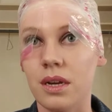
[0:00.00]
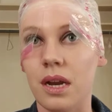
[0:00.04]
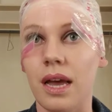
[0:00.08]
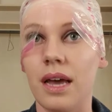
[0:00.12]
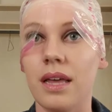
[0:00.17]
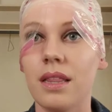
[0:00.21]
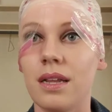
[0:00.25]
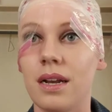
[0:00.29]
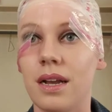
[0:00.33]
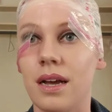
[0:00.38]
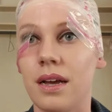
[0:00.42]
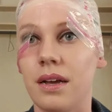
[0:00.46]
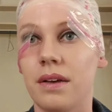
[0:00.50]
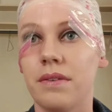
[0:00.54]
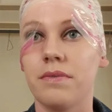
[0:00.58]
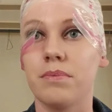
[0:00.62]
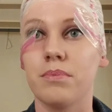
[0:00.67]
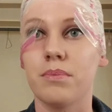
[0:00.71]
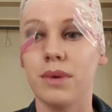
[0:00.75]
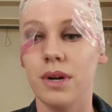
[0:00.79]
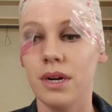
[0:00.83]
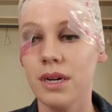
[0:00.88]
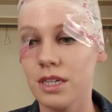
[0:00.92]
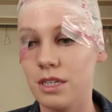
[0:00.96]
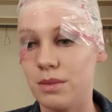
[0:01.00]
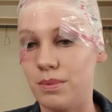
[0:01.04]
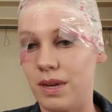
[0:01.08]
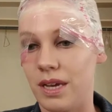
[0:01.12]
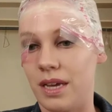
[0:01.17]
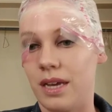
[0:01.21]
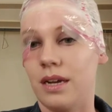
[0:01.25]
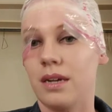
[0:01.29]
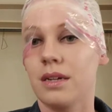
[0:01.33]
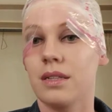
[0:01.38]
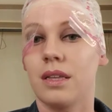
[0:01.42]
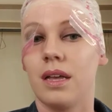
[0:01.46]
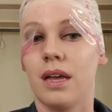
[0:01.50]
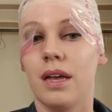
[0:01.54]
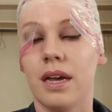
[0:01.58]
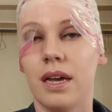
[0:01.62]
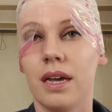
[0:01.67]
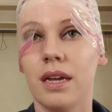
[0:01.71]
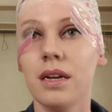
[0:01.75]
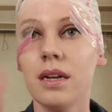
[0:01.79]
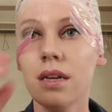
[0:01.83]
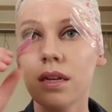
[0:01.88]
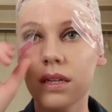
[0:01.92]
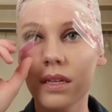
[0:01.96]
now that I have marked my
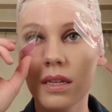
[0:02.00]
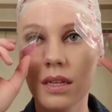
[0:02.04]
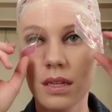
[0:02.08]
hairline,